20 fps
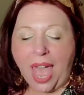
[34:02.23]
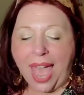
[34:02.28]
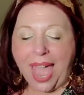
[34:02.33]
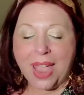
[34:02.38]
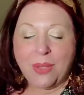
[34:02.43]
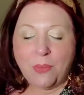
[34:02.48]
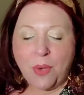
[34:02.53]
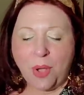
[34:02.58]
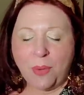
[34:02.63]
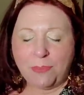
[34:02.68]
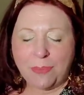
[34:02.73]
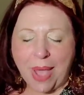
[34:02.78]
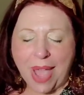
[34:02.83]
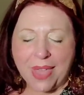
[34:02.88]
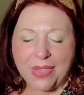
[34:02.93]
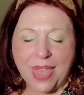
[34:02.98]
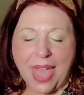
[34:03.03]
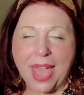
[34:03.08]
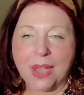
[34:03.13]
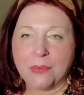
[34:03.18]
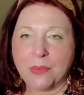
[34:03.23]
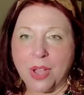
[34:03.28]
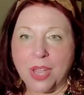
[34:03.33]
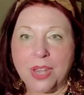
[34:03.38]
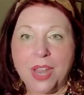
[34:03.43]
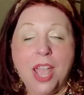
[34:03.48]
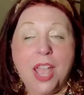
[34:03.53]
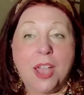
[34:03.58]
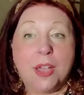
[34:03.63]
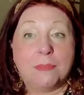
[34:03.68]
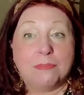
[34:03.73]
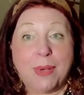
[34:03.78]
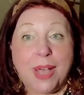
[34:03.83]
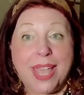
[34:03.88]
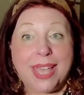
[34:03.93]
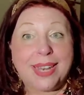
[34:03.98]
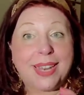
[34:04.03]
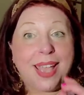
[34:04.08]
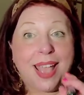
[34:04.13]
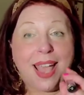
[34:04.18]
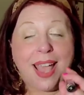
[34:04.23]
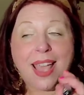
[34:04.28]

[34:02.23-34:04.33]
I won't buy that one. But